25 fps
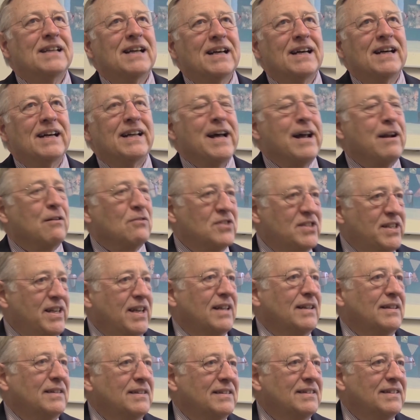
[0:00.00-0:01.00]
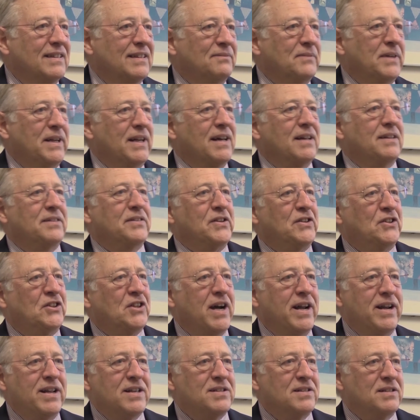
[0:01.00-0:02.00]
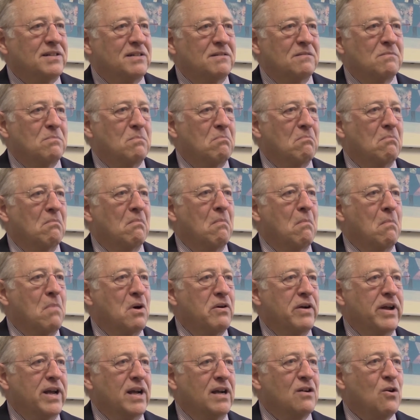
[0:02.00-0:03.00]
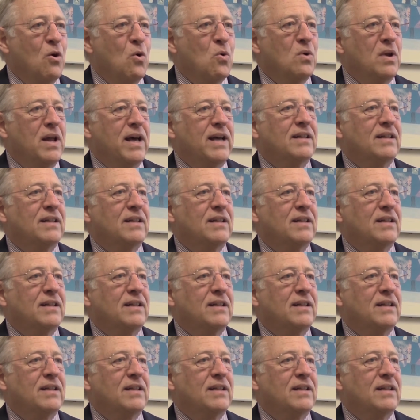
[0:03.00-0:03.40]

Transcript: And I don't see it. I mean, China's burning coal like